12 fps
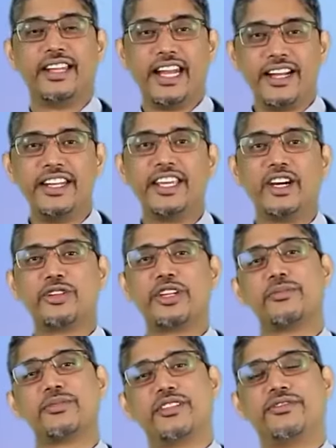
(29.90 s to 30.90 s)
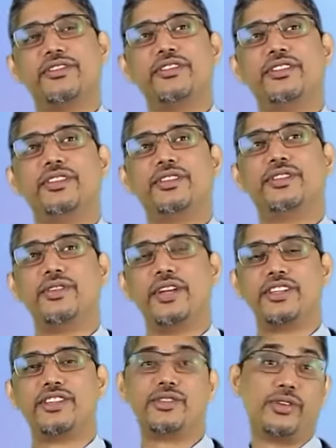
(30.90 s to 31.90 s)
learning outcomes of
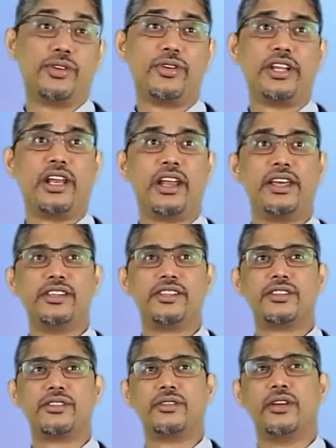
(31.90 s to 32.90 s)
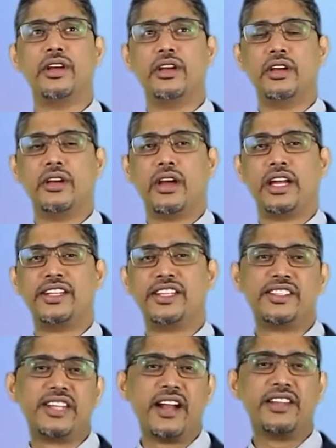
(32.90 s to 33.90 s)
today's tutorial is to
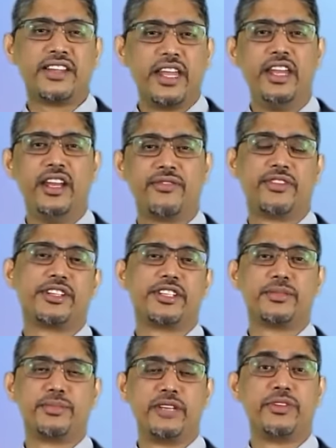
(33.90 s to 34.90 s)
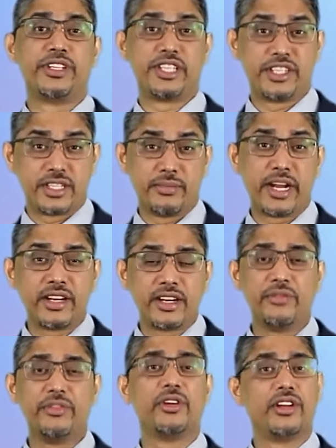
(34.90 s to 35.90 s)
understand the key differences between systematic
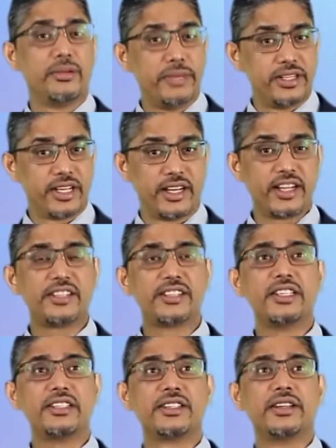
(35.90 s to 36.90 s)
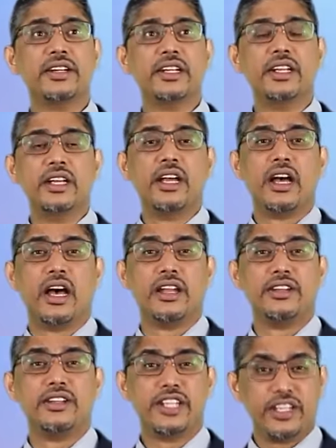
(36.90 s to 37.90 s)
review and a meta-analysis,
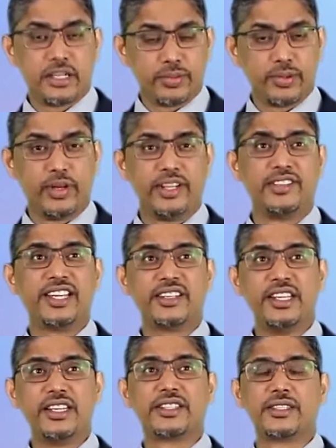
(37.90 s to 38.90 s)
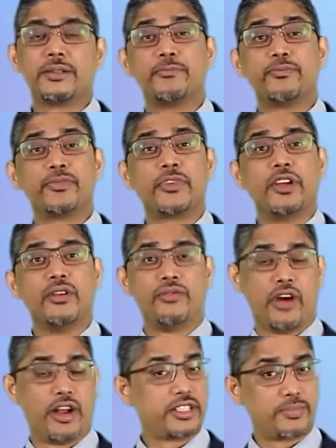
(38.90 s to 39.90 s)
and data pooling techniques,
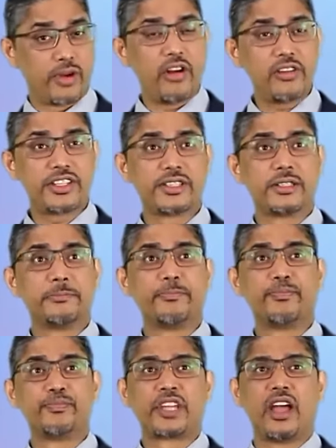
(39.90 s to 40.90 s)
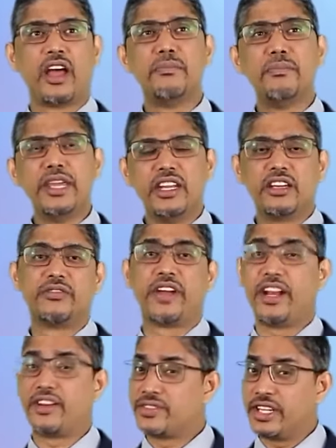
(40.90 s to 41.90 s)
forest plots, and meaning of
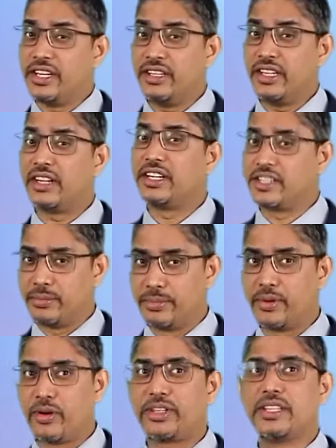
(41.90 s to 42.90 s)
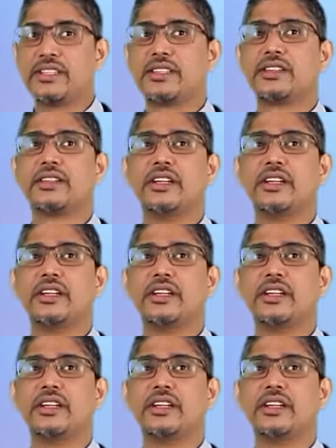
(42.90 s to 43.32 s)
heterogeneity and its importance,